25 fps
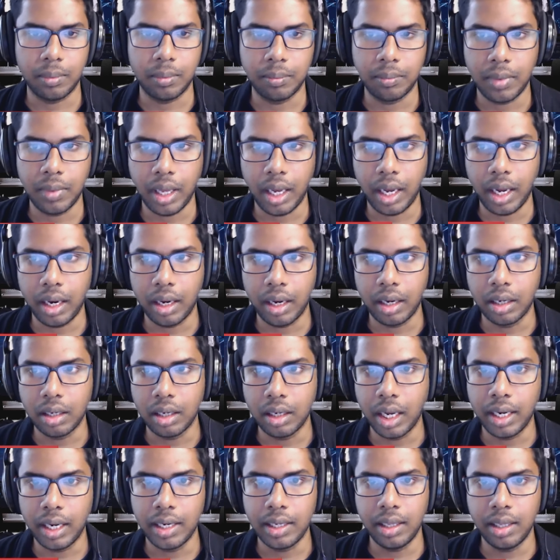and
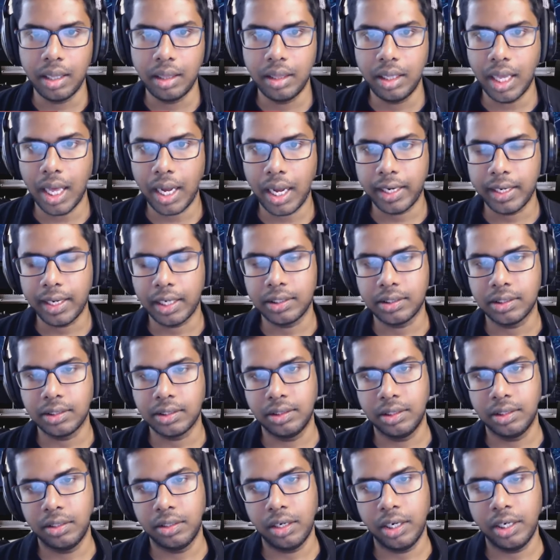the architecture
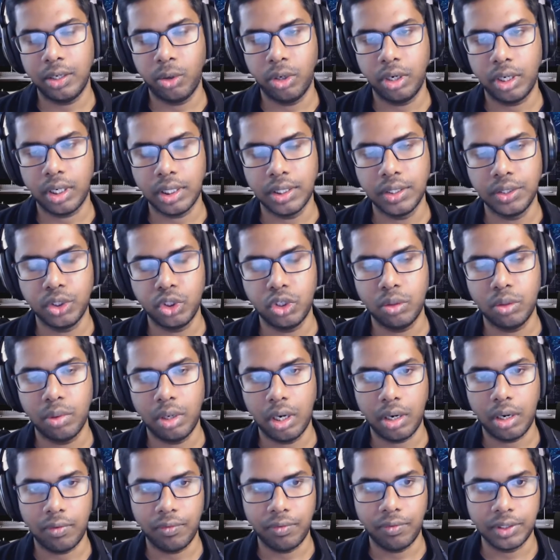is generally going to consume a
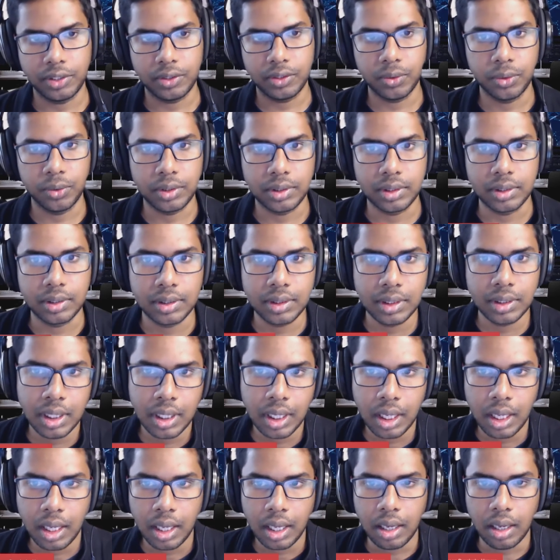lot of resources,
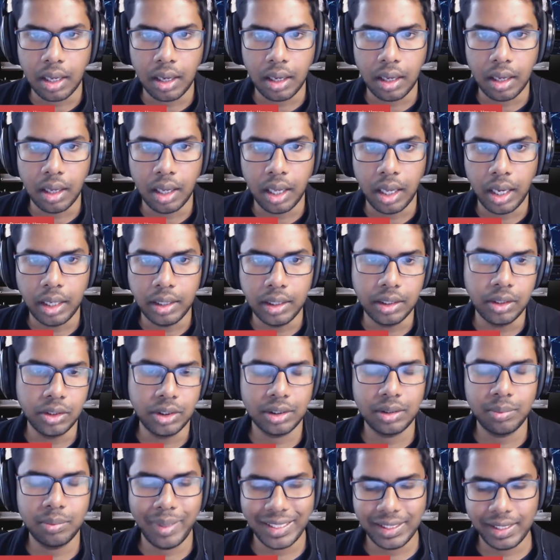and you're
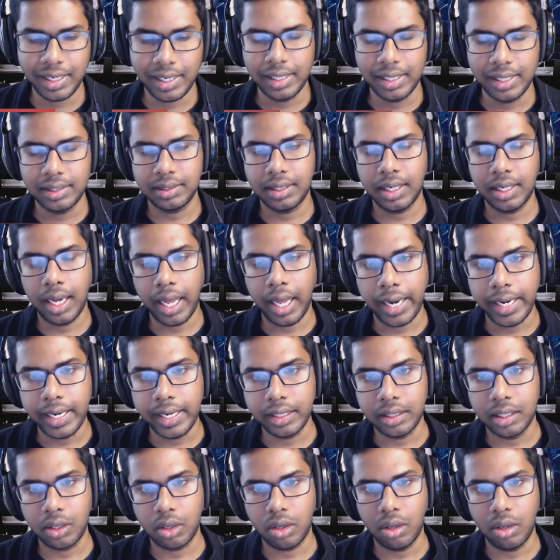just basically just
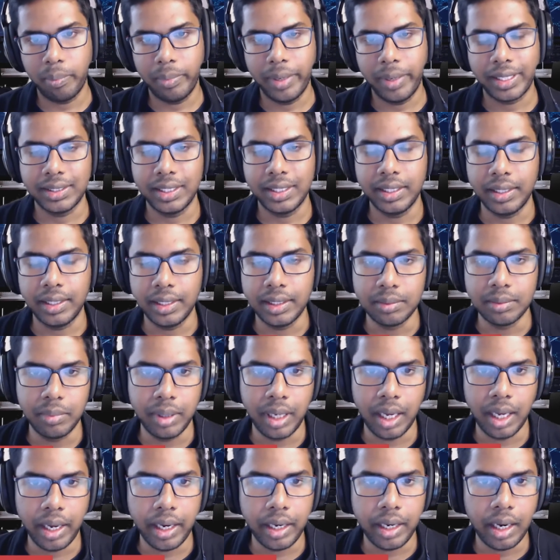hiding the complexities
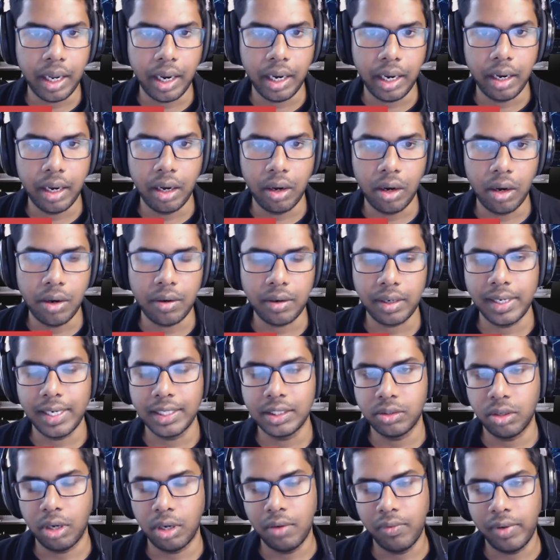behind and not really
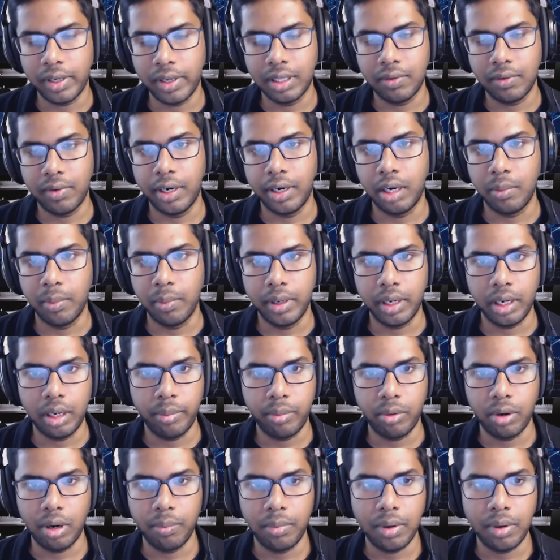solving the fundamental
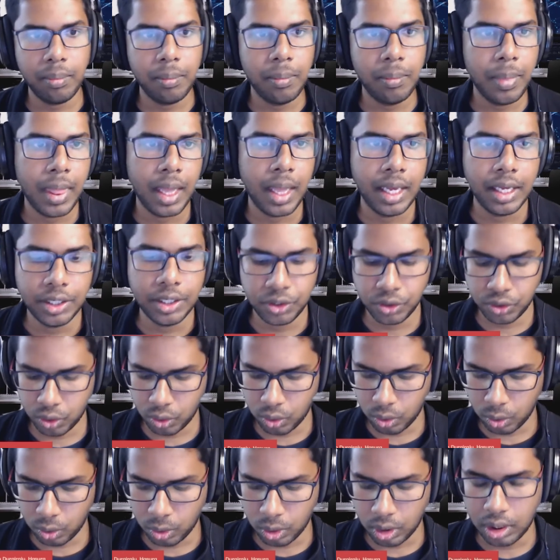problem.
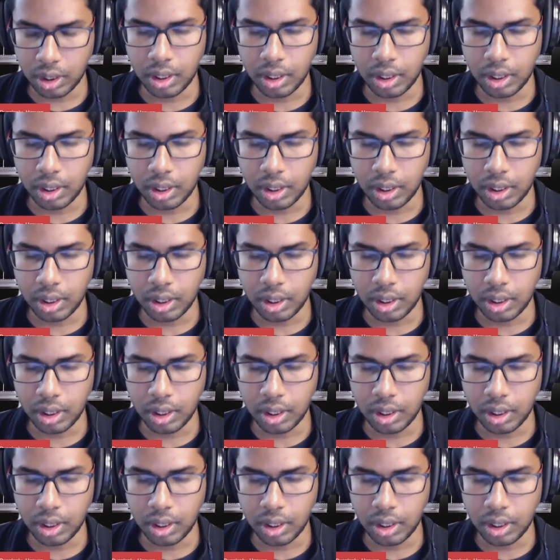So